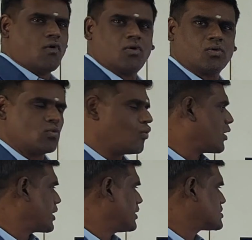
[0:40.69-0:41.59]
4
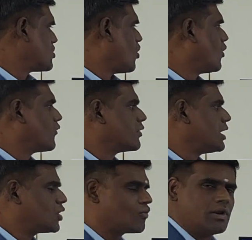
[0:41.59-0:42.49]
wires of
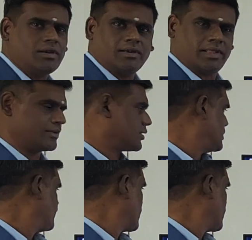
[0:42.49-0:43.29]
equal length,